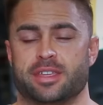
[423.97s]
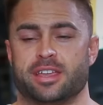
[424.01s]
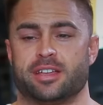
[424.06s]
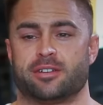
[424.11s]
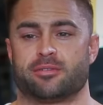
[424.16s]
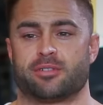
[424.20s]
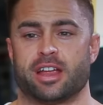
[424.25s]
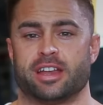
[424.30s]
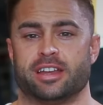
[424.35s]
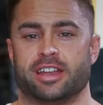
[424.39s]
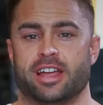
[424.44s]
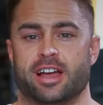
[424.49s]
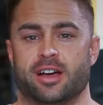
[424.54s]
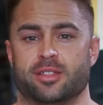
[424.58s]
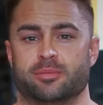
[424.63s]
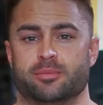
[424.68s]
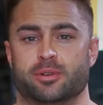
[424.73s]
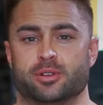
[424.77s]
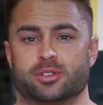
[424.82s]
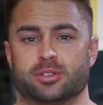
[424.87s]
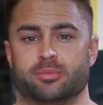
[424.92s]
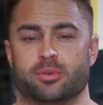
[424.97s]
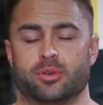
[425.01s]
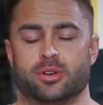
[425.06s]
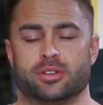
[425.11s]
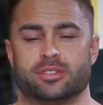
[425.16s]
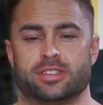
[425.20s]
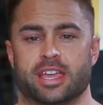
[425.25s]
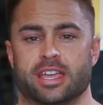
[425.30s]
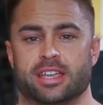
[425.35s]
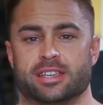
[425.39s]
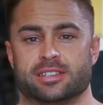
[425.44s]
think right now the most
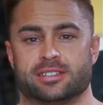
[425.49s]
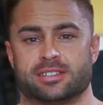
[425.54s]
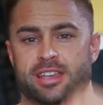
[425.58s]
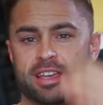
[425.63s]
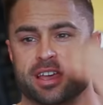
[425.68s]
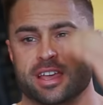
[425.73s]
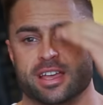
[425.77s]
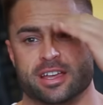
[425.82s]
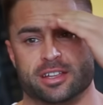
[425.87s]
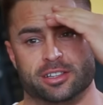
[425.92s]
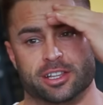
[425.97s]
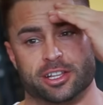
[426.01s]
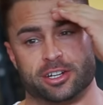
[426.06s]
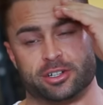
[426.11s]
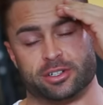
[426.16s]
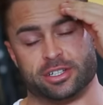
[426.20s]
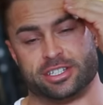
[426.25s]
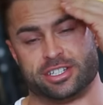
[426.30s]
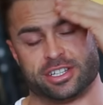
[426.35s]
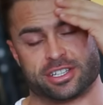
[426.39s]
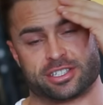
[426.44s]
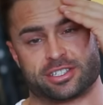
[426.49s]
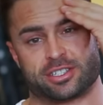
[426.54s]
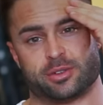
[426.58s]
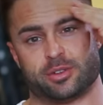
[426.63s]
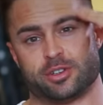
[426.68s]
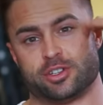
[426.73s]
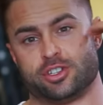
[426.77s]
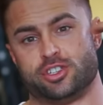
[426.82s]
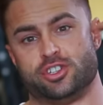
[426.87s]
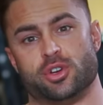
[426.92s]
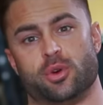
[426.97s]
important thing is literally just to
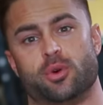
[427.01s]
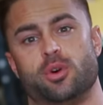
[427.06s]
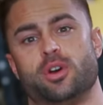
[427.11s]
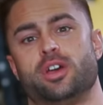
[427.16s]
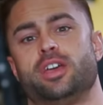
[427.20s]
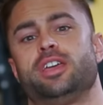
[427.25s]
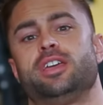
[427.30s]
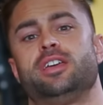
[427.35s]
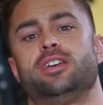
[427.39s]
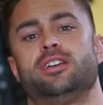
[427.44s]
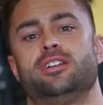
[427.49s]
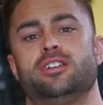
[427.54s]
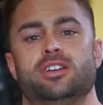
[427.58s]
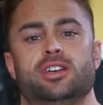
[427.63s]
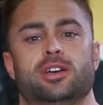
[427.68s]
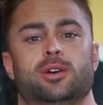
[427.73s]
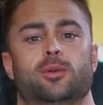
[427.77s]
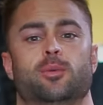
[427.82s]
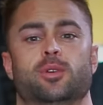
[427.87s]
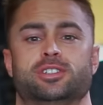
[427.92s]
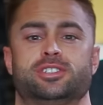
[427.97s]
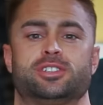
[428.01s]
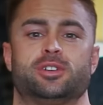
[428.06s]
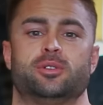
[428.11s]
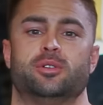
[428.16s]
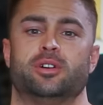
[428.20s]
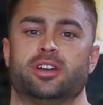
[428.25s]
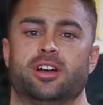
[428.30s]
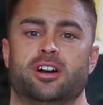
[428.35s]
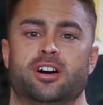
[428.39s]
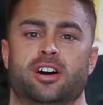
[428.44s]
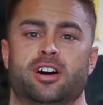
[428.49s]
enjoy what's going